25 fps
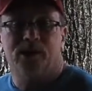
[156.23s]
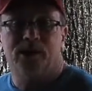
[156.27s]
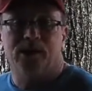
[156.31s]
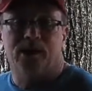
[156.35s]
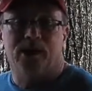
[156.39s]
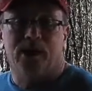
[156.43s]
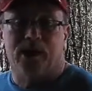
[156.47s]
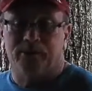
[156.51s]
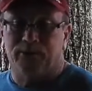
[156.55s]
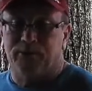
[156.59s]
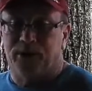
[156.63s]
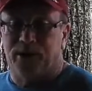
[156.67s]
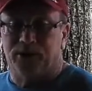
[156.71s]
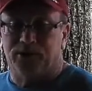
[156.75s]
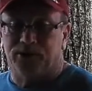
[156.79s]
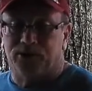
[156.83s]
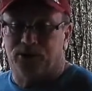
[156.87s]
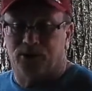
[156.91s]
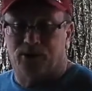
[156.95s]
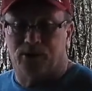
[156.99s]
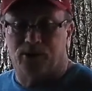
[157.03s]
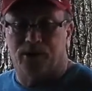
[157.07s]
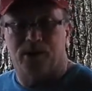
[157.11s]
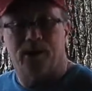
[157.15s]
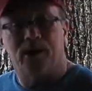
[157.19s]
and
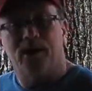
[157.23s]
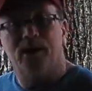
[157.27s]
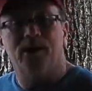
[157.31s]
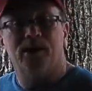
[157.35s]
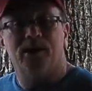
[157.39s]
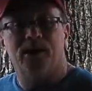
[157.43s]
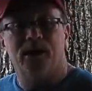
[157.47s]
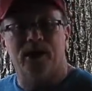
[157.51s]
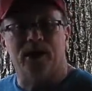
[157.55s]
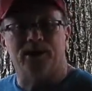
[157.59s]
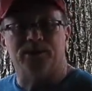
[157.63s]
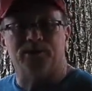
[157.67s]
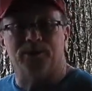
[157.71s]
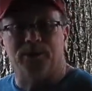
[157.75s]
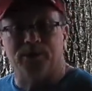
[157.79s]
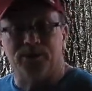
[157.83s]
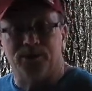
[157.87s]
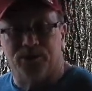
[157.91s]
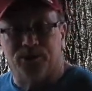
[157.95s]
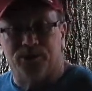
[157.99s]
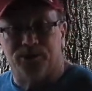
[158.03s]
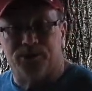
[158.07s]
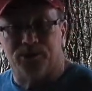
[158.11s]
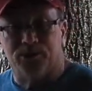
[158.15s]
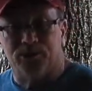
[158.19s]
mentor has been
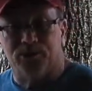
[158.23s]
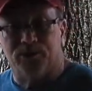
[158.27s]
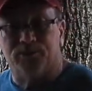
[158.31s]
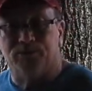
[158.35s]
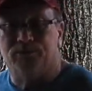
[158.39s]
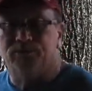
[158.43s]
YouTube.